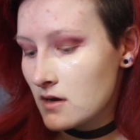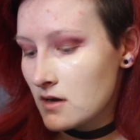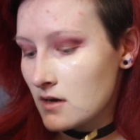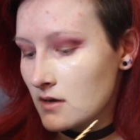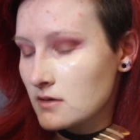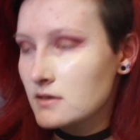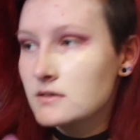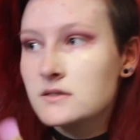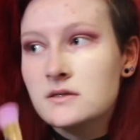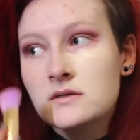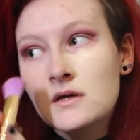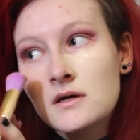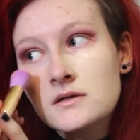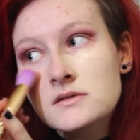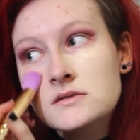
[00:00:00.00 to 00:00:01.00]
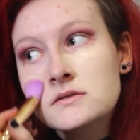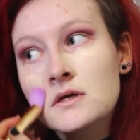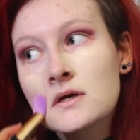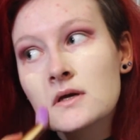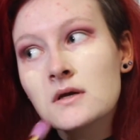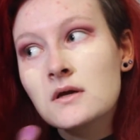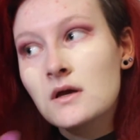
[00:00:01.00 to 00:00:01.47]
and it did not
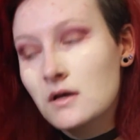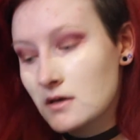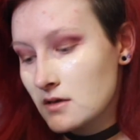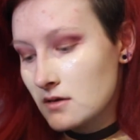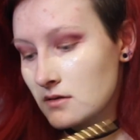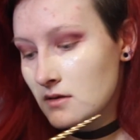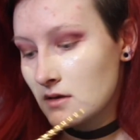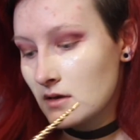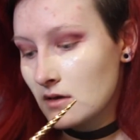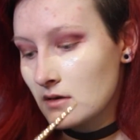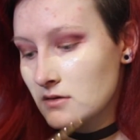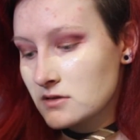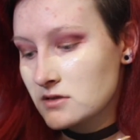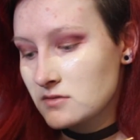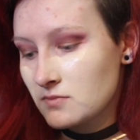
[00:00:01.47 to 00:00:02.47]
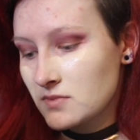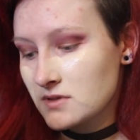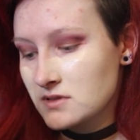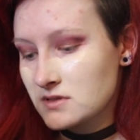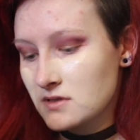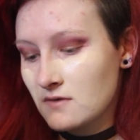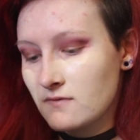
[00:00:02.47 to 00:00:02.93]
say anything
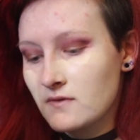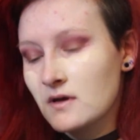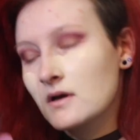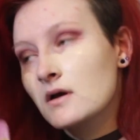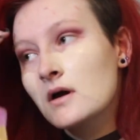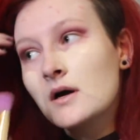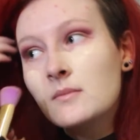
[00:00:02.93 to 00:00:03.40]
specific